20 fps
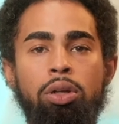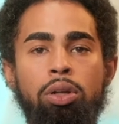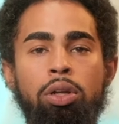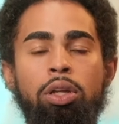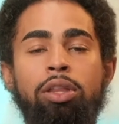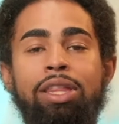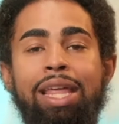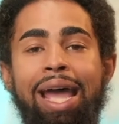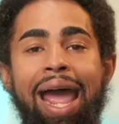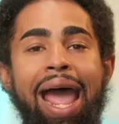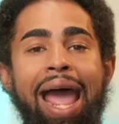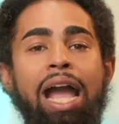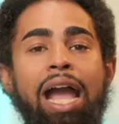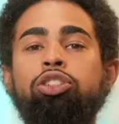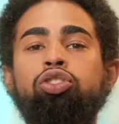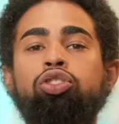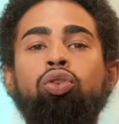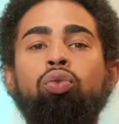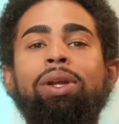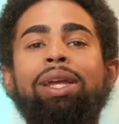the
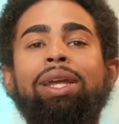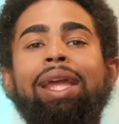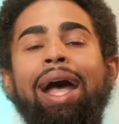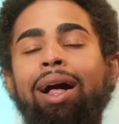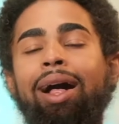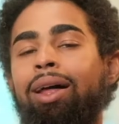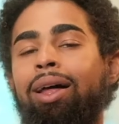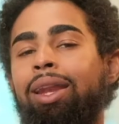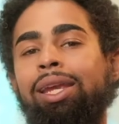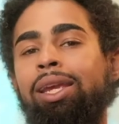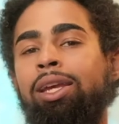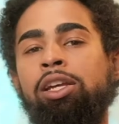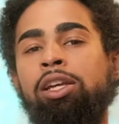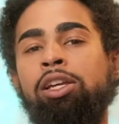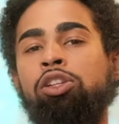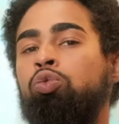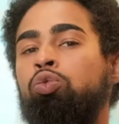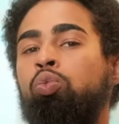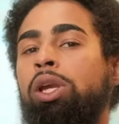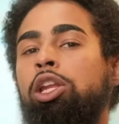actual reality
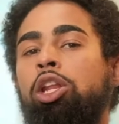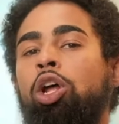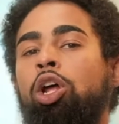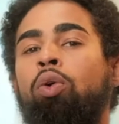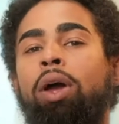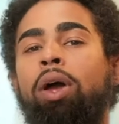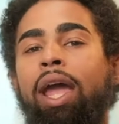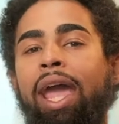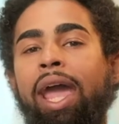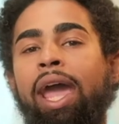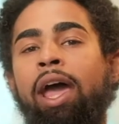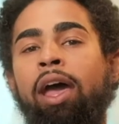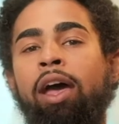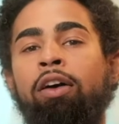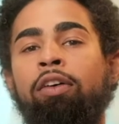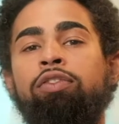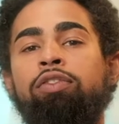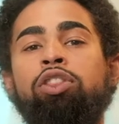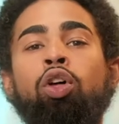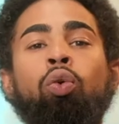is we don't
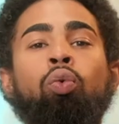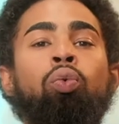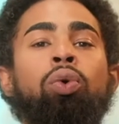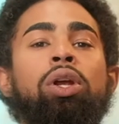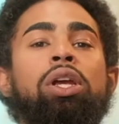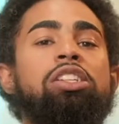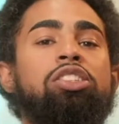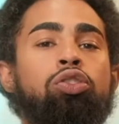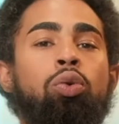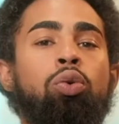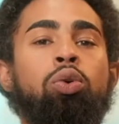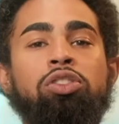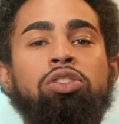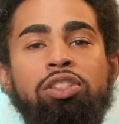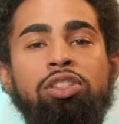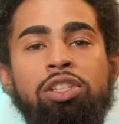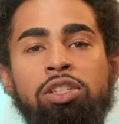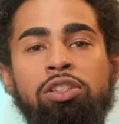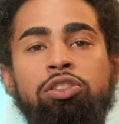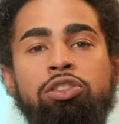have the
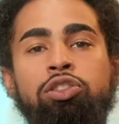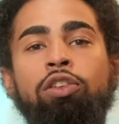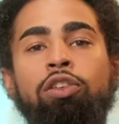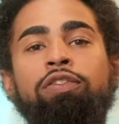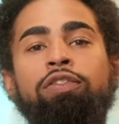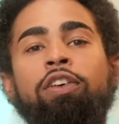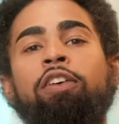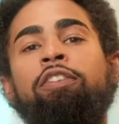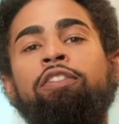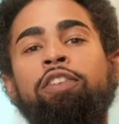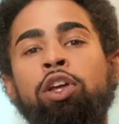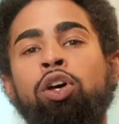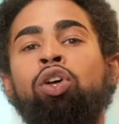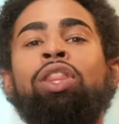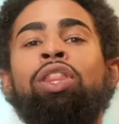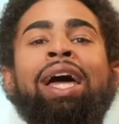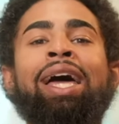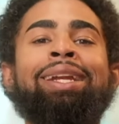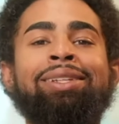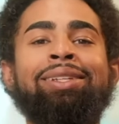resources to fulfill
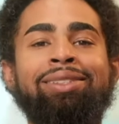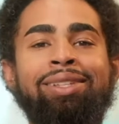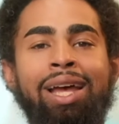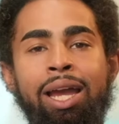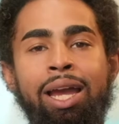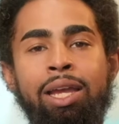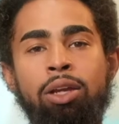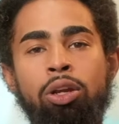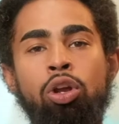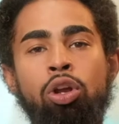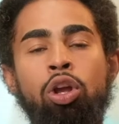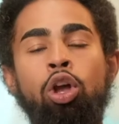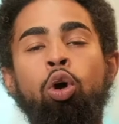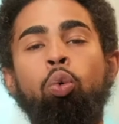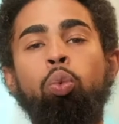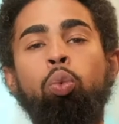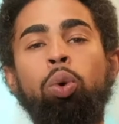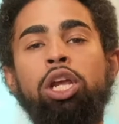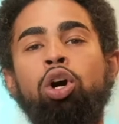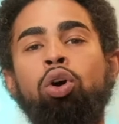that desire.
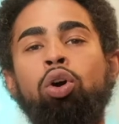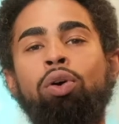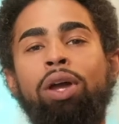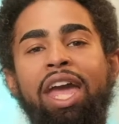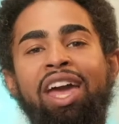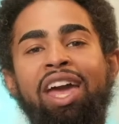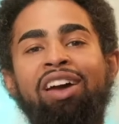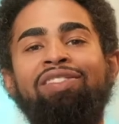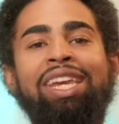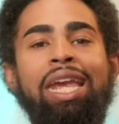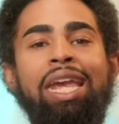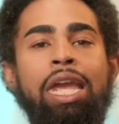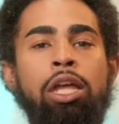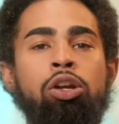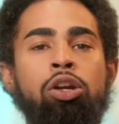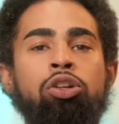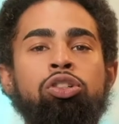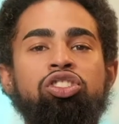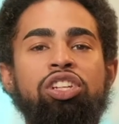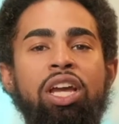We don't have the
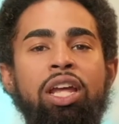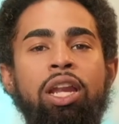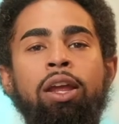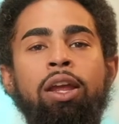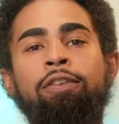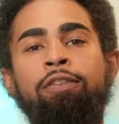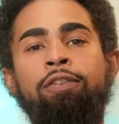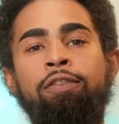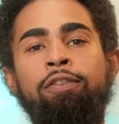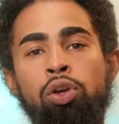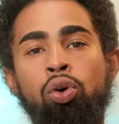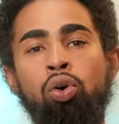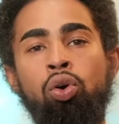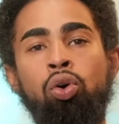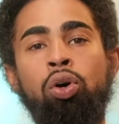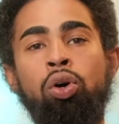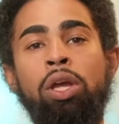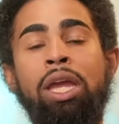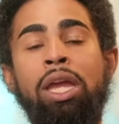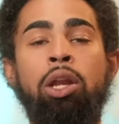energetic
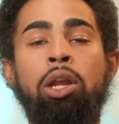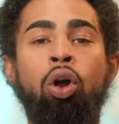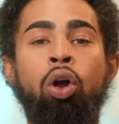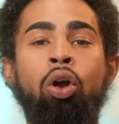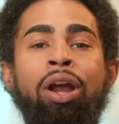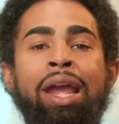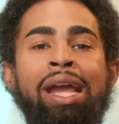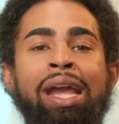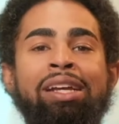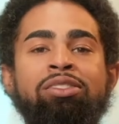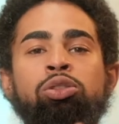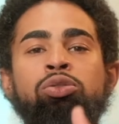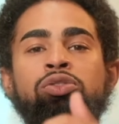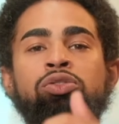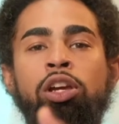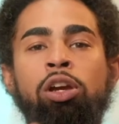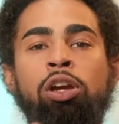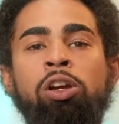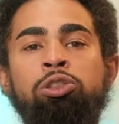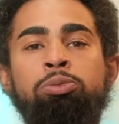fuel in our
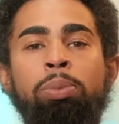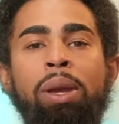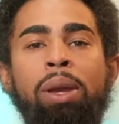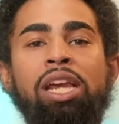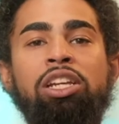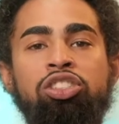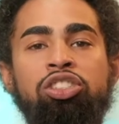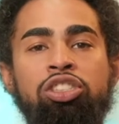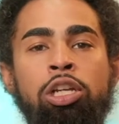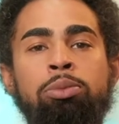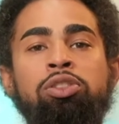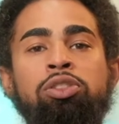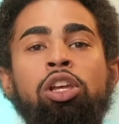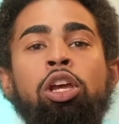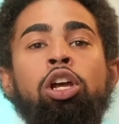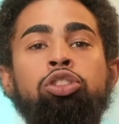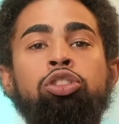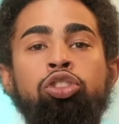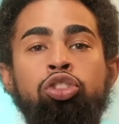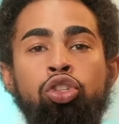esoteric spaceships
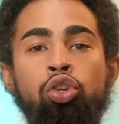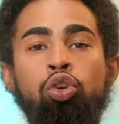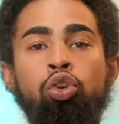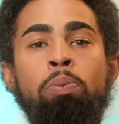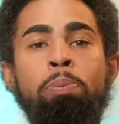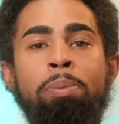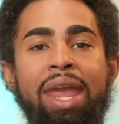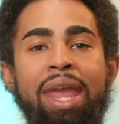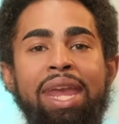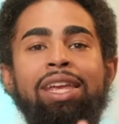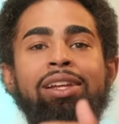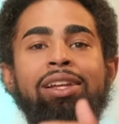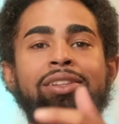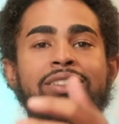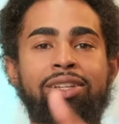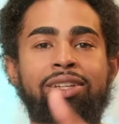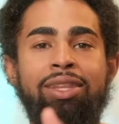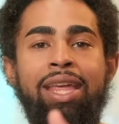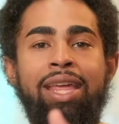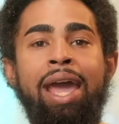to make it
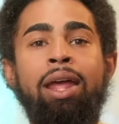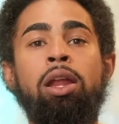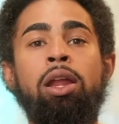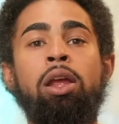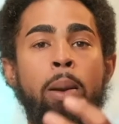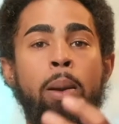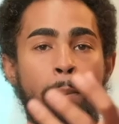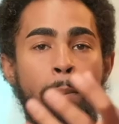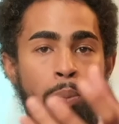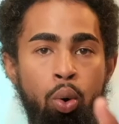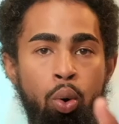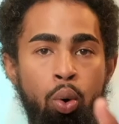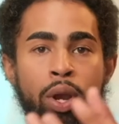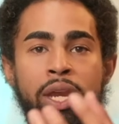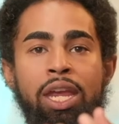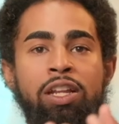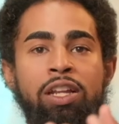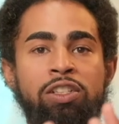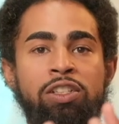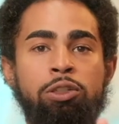to that point
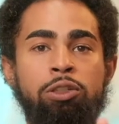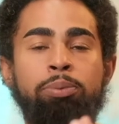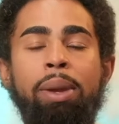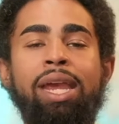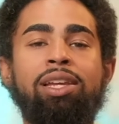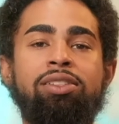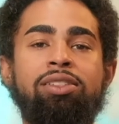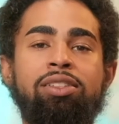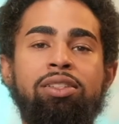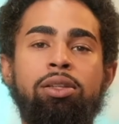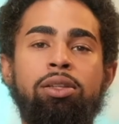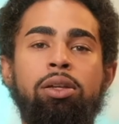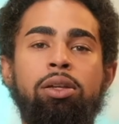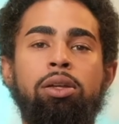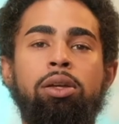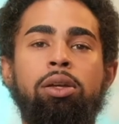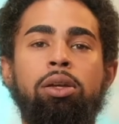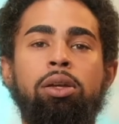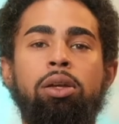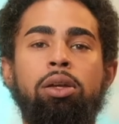in space
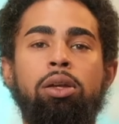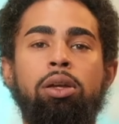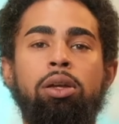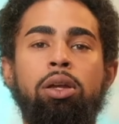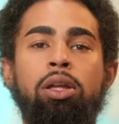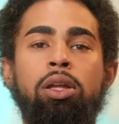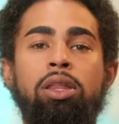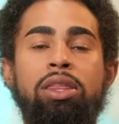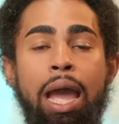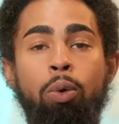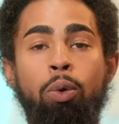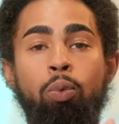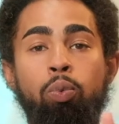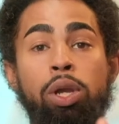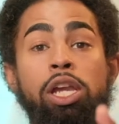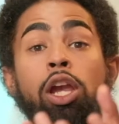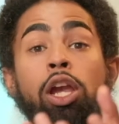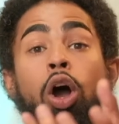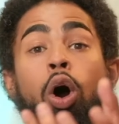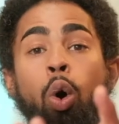that
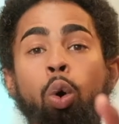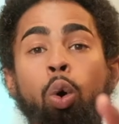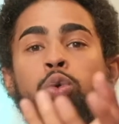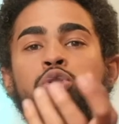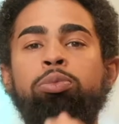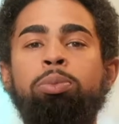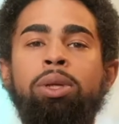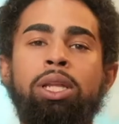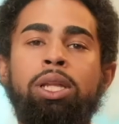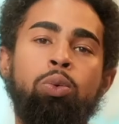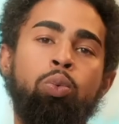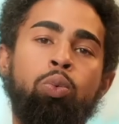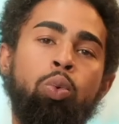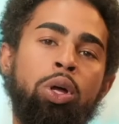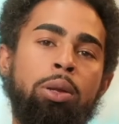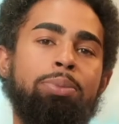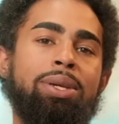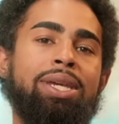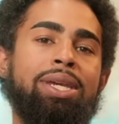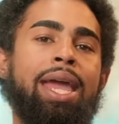we ultimately want to
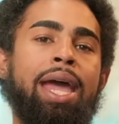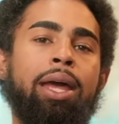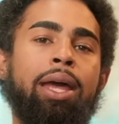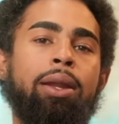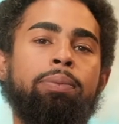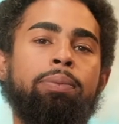be at.